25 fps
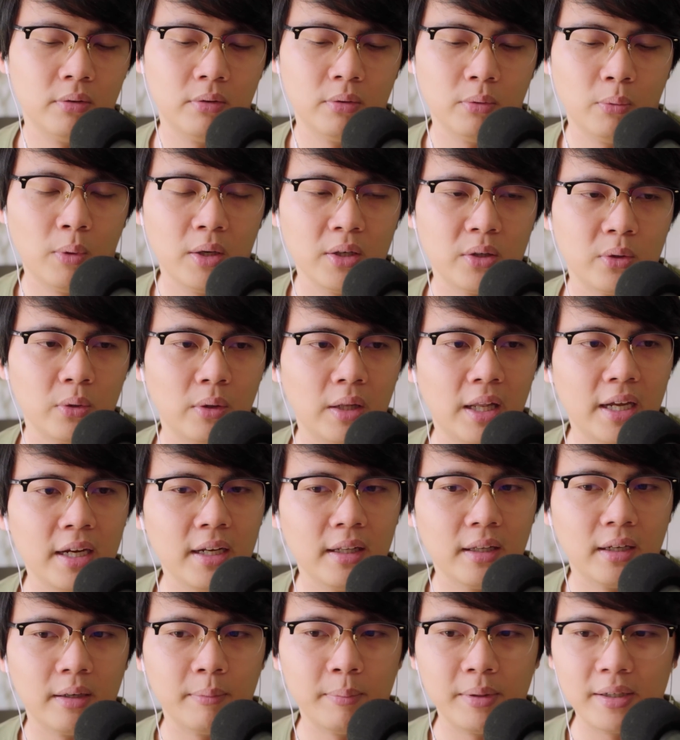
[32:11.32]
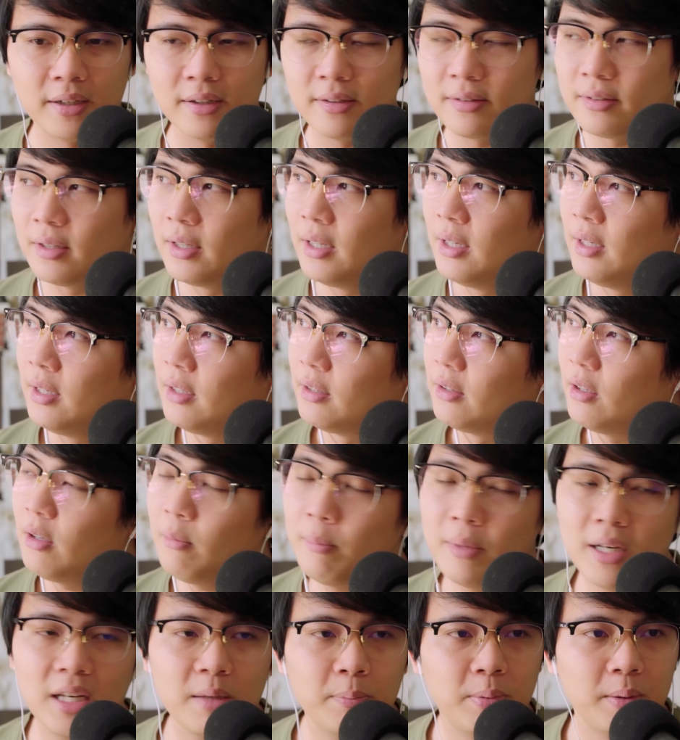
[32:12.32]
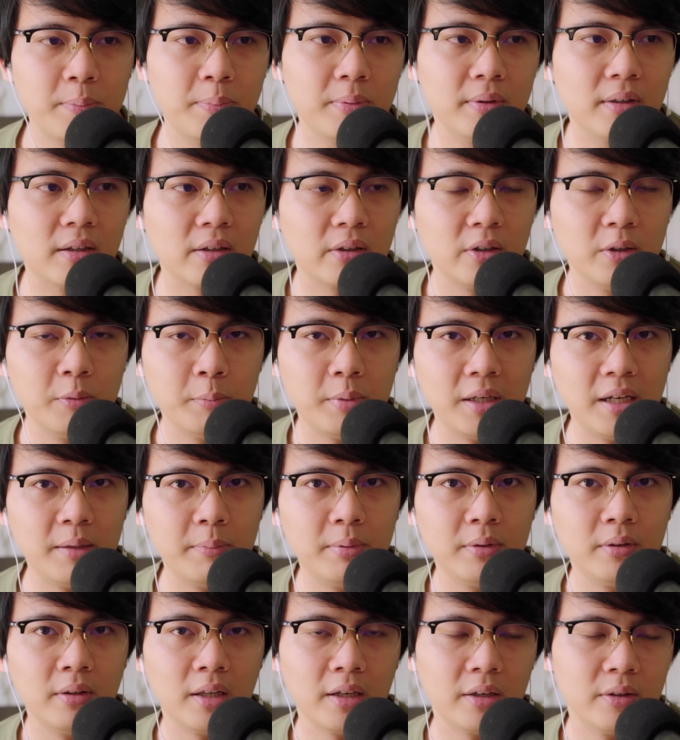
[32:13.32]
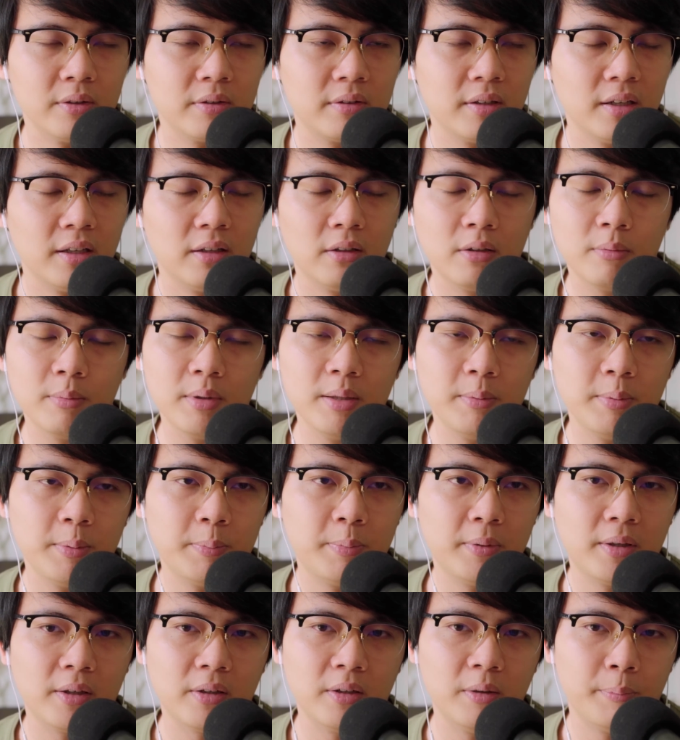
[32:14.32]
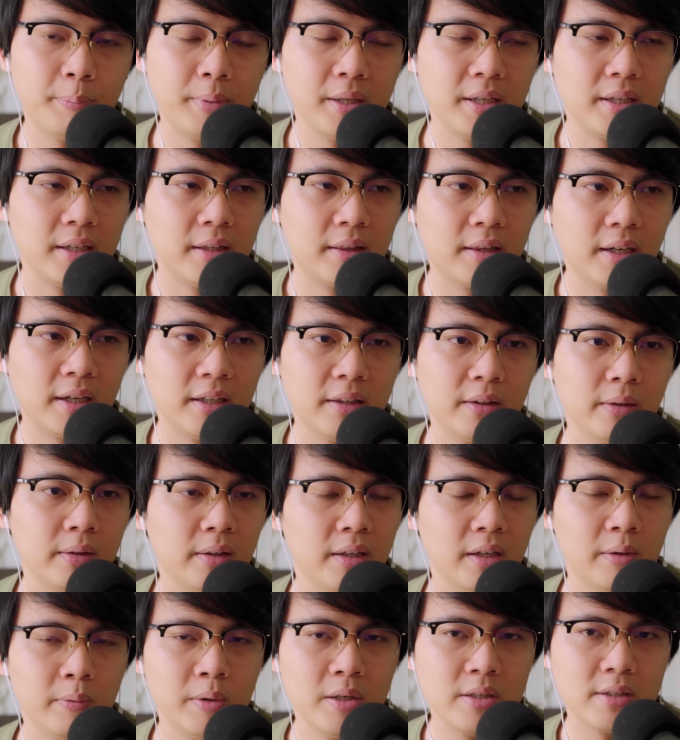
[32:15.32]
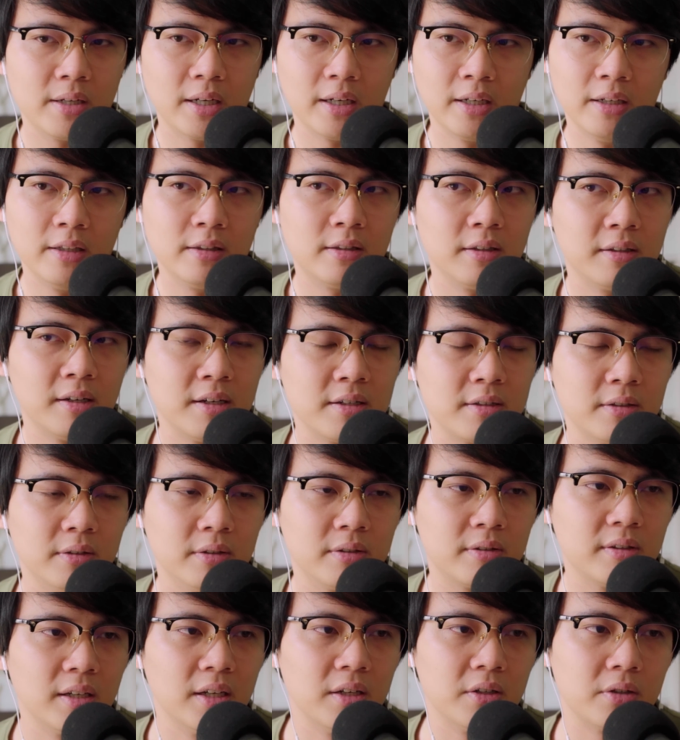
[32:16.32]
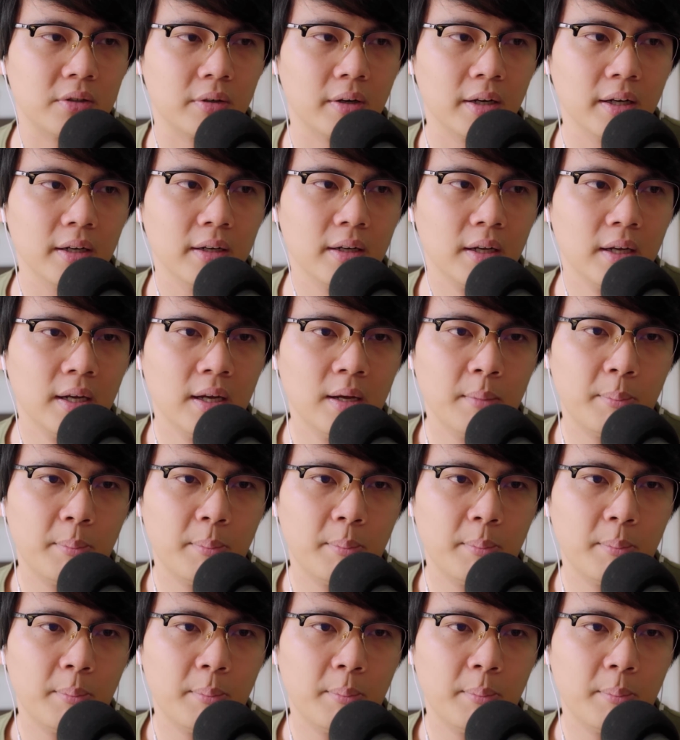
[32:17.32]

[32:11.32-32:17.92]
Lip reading: what you like lah. Because not many people are going to be able, like you said, not many people are going to play guitar until they reach like an international stage, right?